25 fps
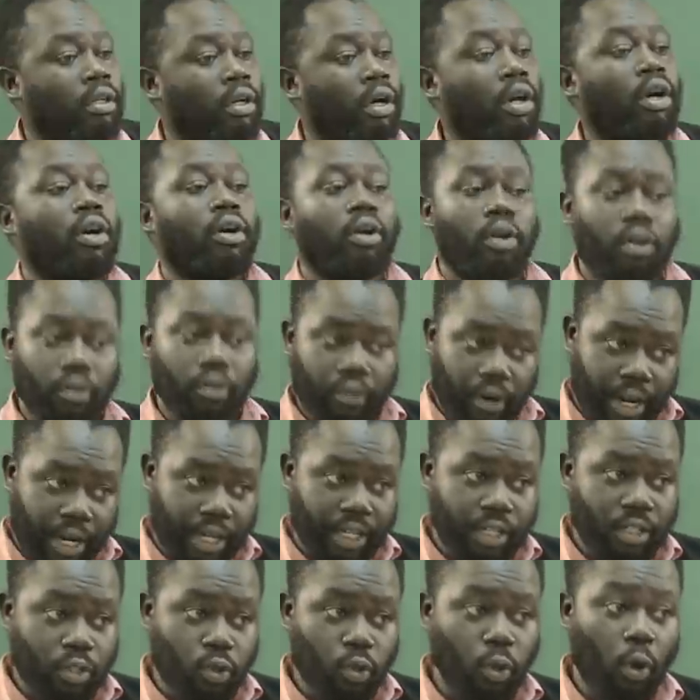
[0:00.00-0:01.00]
Oh, all
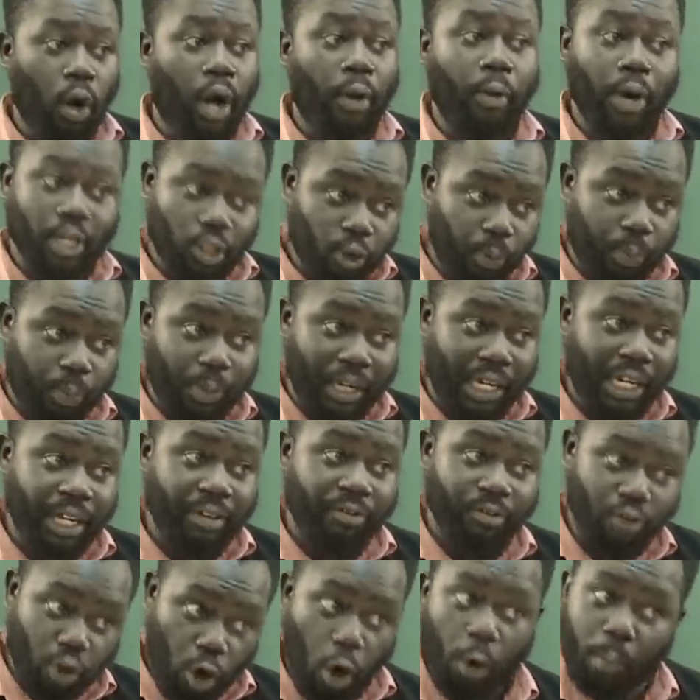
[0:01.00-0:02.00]
right. So I want to
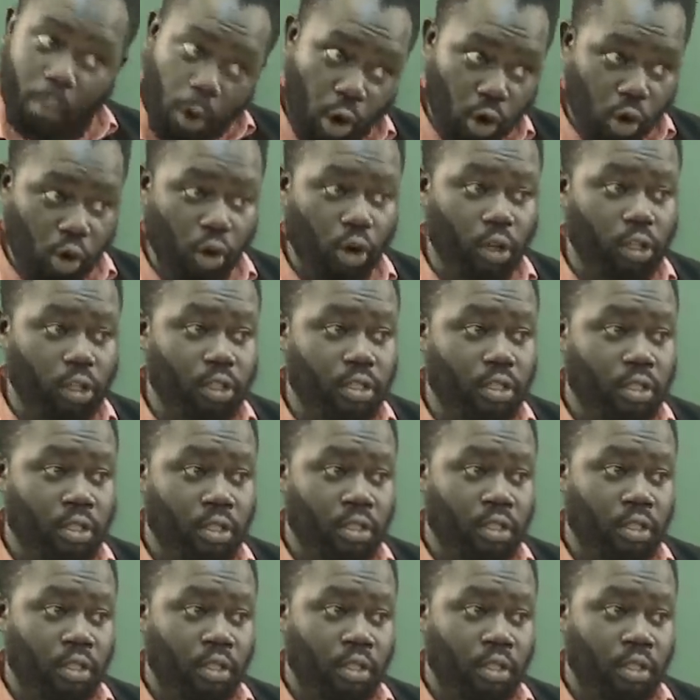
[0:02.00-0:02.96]
believe no more calls.